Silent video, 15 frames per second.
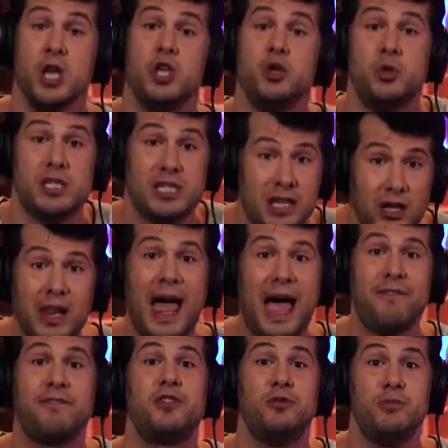you still
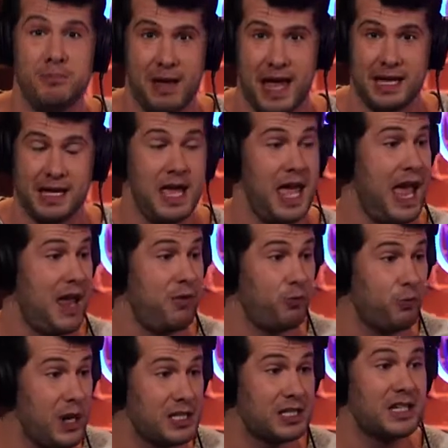have to make a
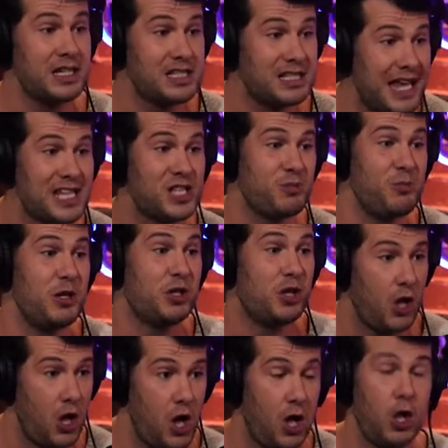risk assessment
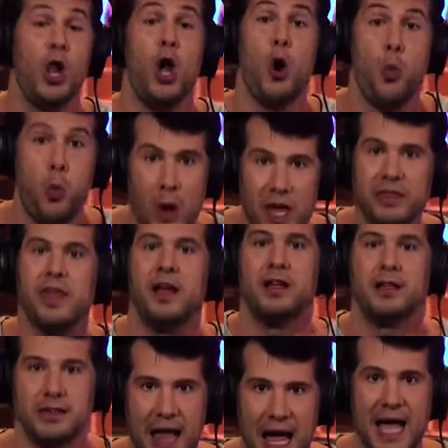call with
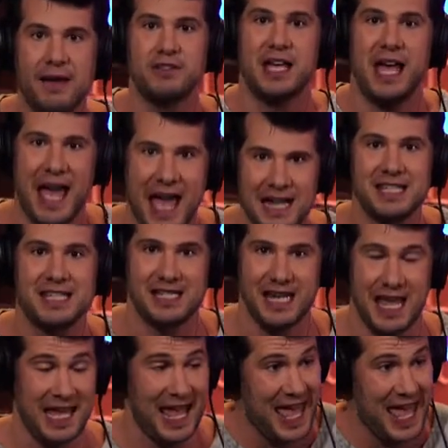lives at stake.